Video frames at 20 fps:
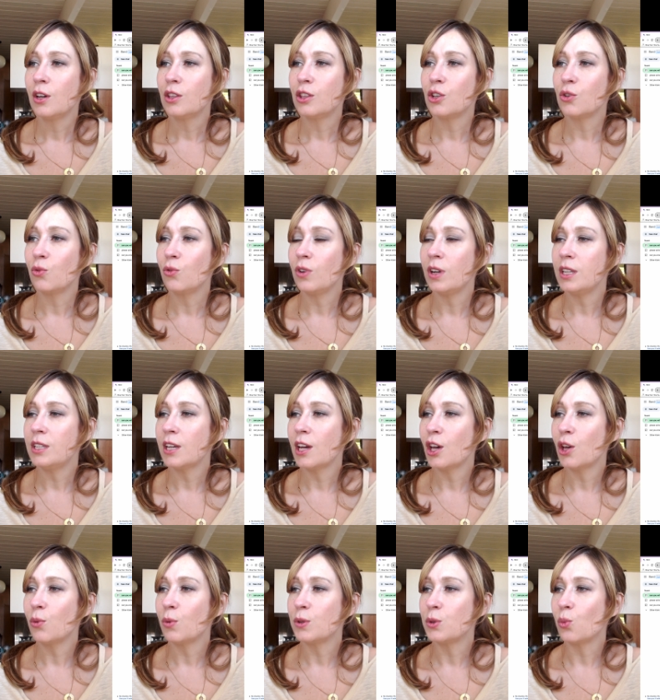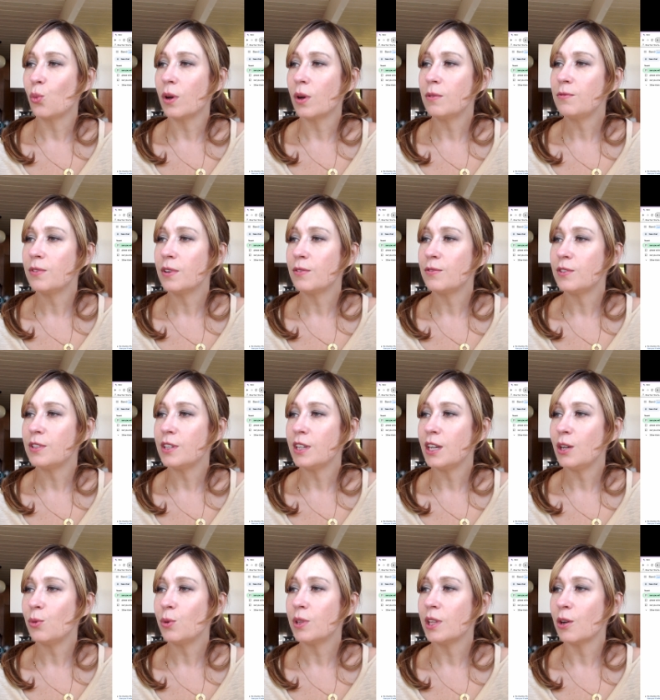The retail was one hundred fifty
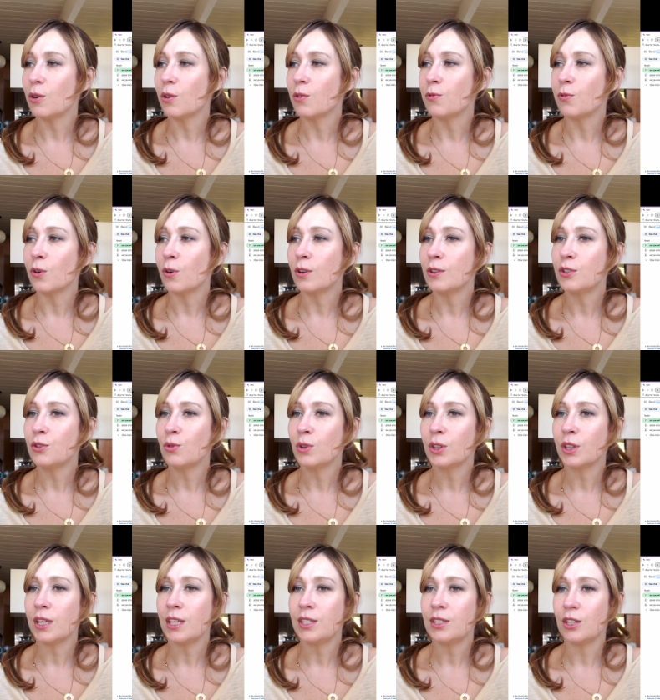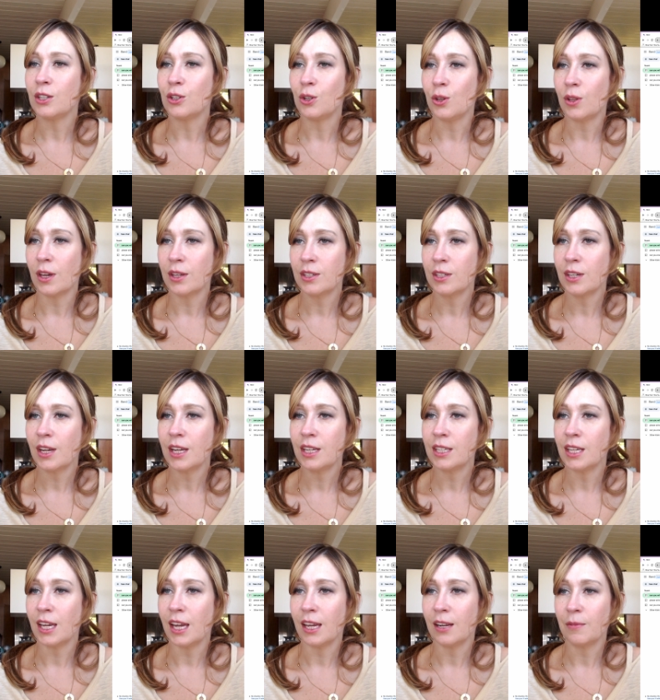dollars when they were first released in two thousand
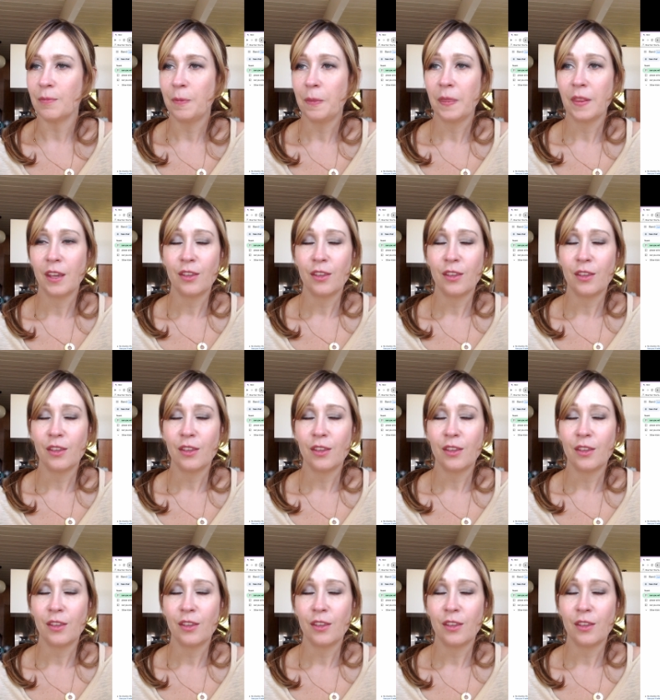nineteen.